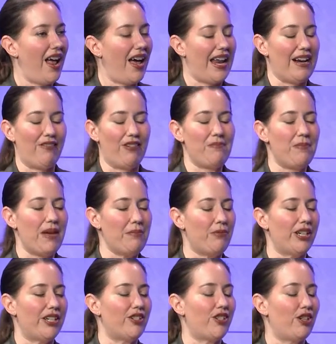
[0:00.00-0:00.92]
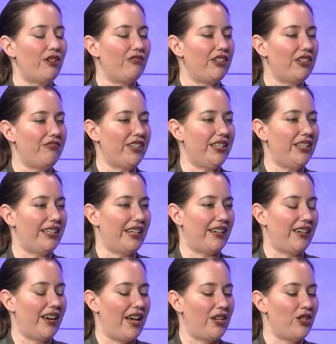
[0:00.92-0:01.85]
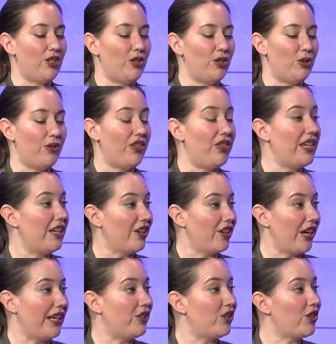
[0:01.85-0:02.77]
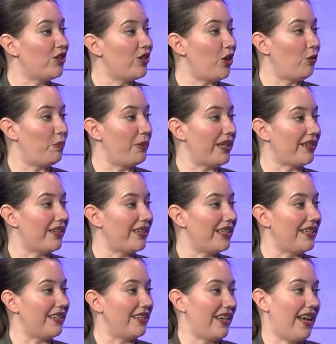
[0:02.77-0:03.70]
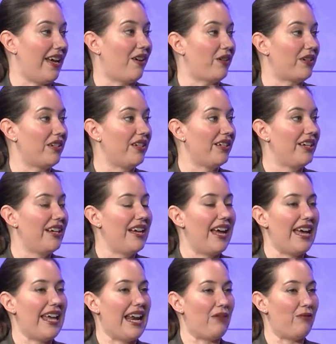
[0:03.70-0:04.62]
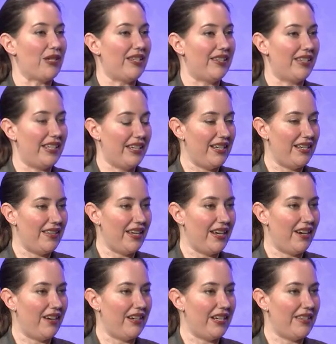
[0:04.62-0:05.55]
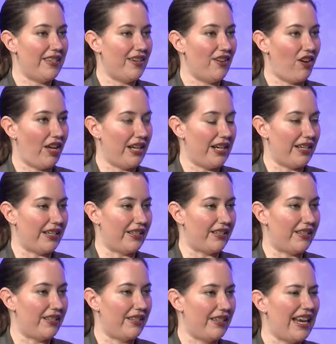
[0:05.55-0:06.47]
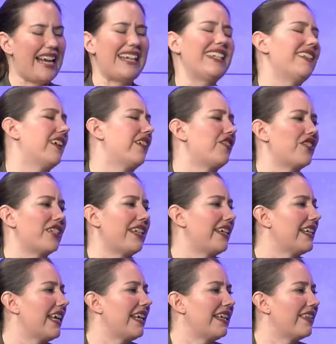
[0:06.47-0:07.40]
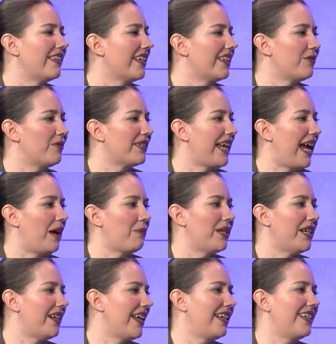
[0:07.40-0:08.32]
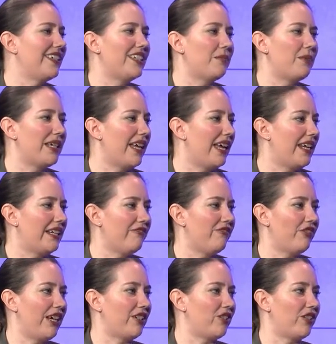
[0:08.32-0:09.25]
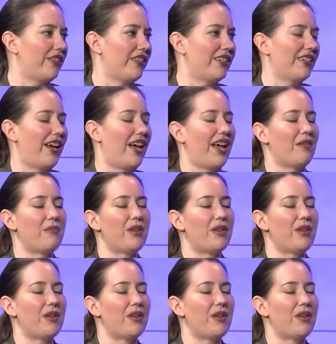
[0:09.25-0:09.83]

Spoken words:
and I remember it so vividly, a new theater had just opened in town. And I was sitting there in the audience, and I didn't understand anything that was happening. I didn't speak any French at the time.